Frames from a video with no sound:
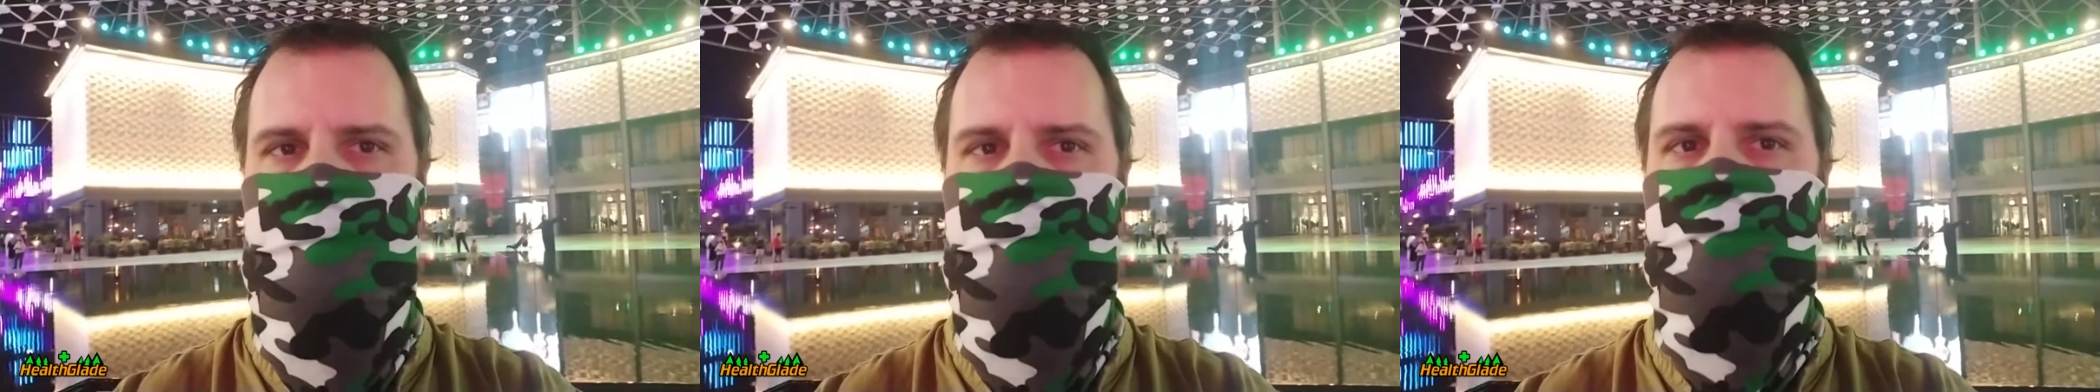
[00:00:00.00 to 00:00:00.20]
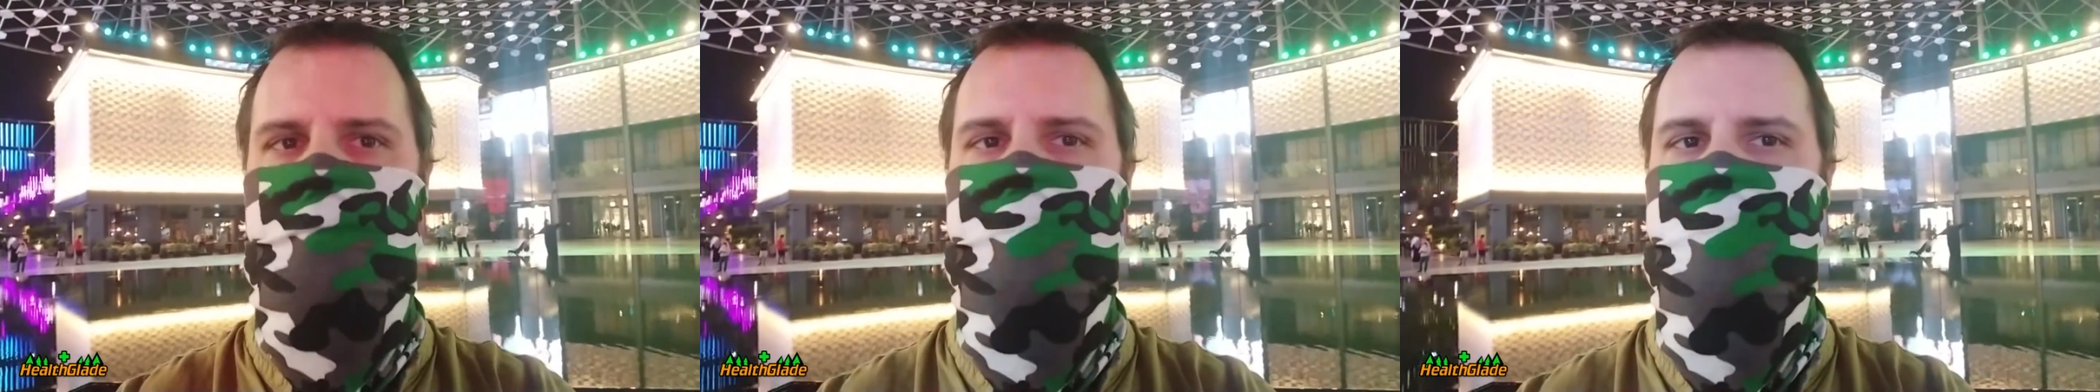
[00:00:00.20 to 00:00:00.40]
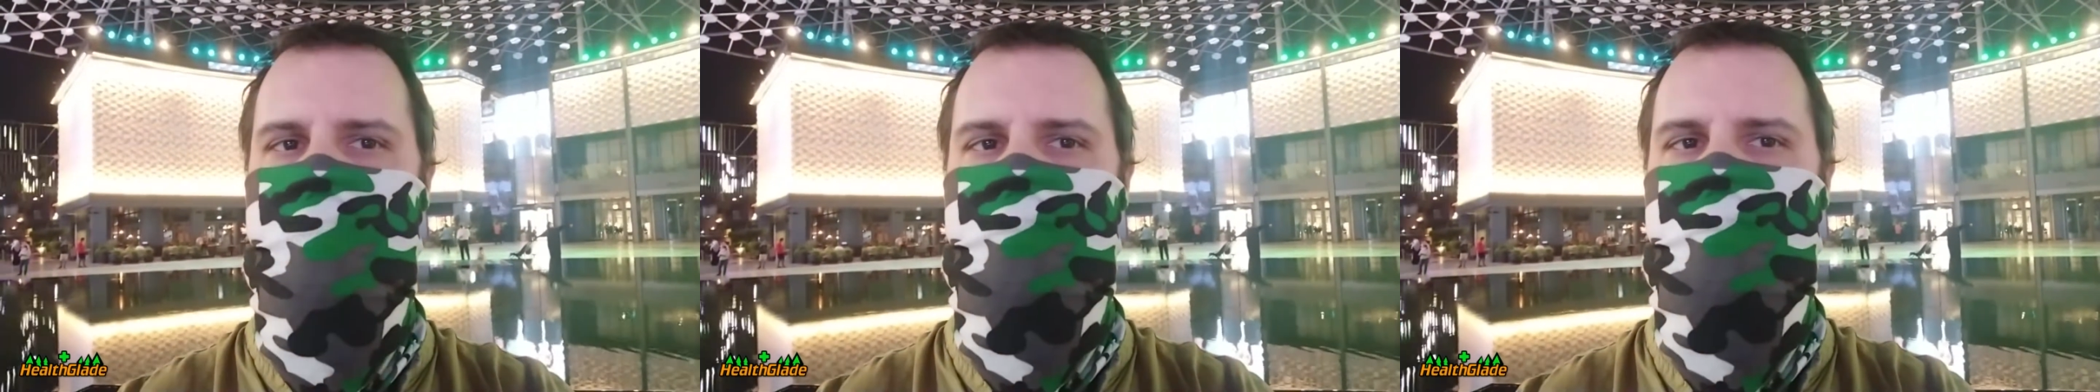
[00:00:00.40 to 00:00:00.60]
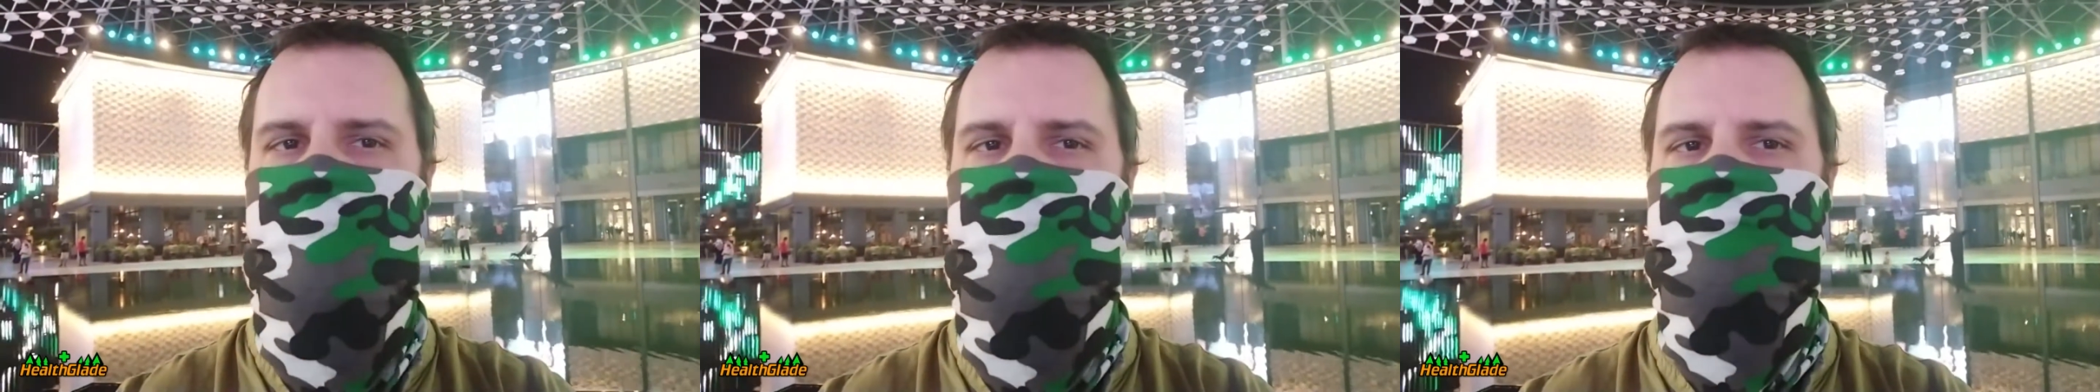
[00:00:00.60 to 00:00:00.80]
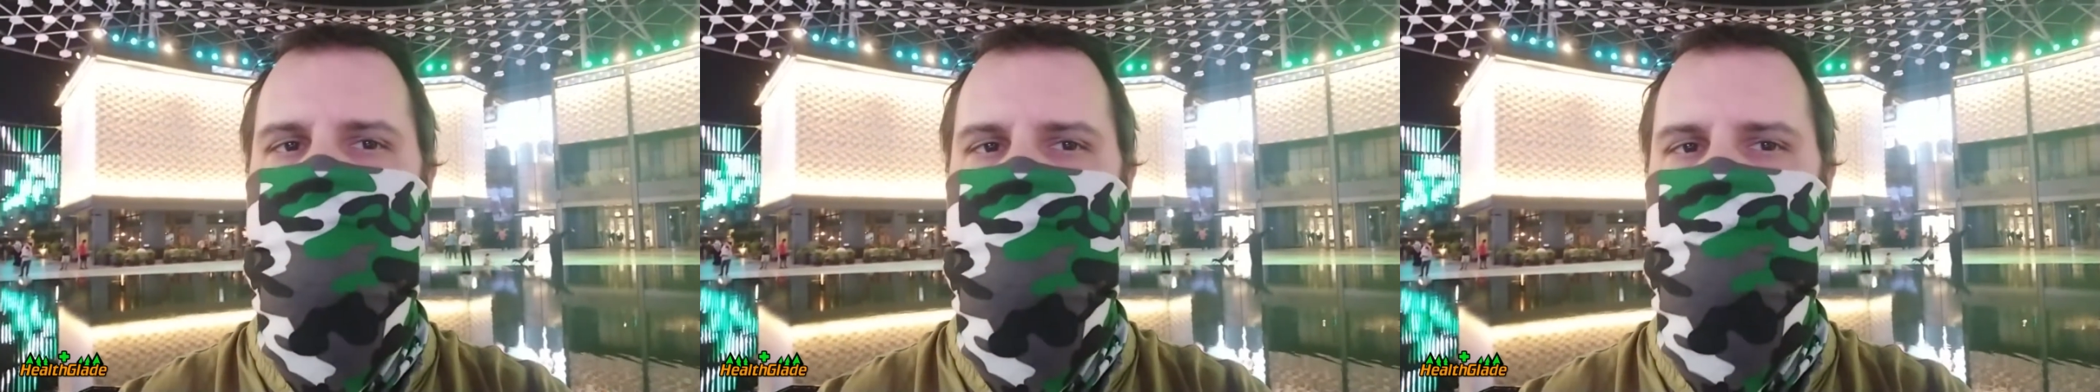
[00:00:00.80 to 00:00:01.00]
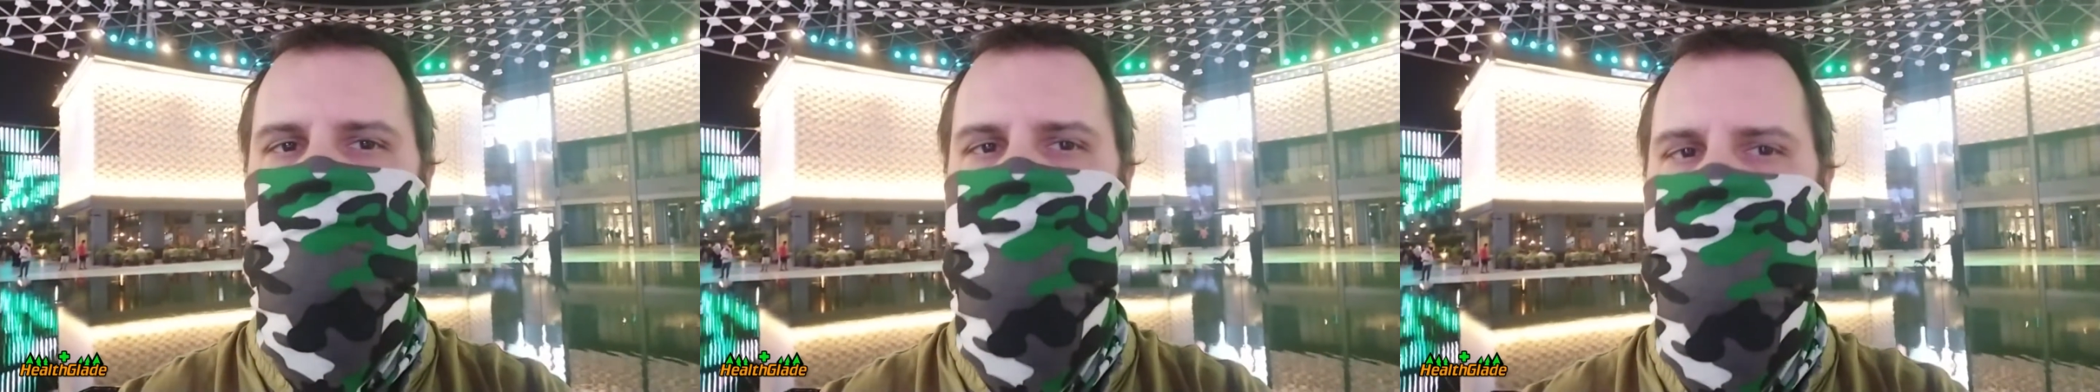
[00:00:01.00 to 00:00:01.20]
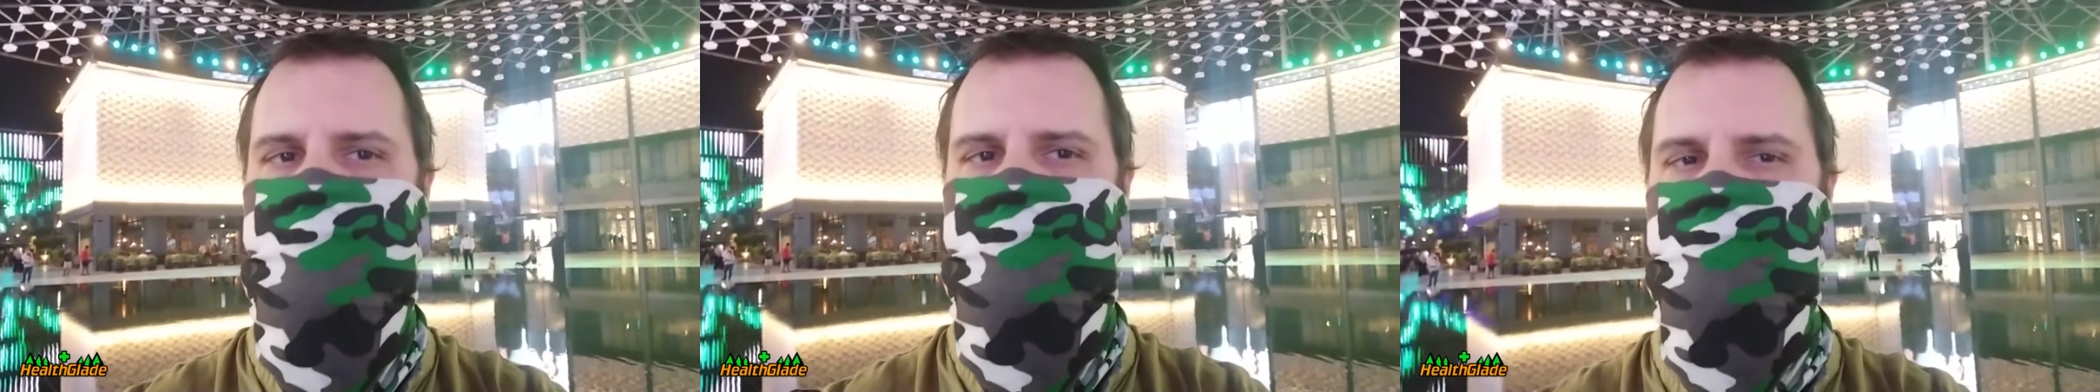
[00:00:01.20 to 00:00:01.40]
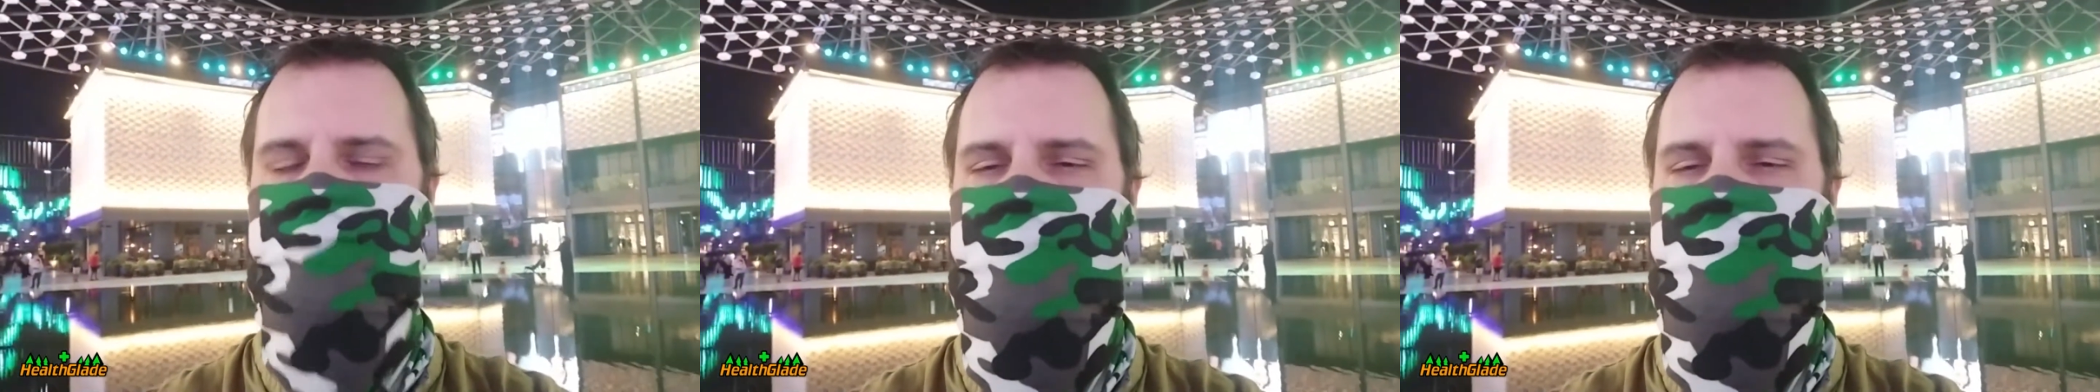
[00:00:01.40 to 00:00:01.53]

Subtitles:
We know antidepressant